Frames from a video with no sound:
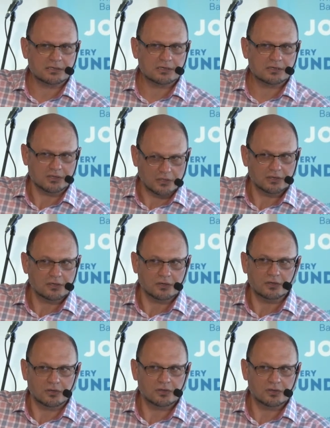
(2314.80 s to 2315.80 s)

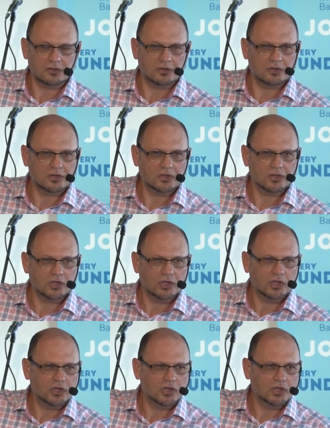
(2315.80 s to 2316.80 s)

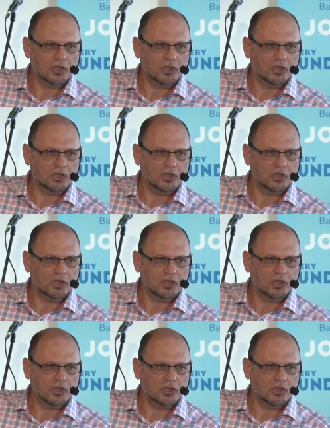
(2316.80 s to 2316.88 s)
[no speech]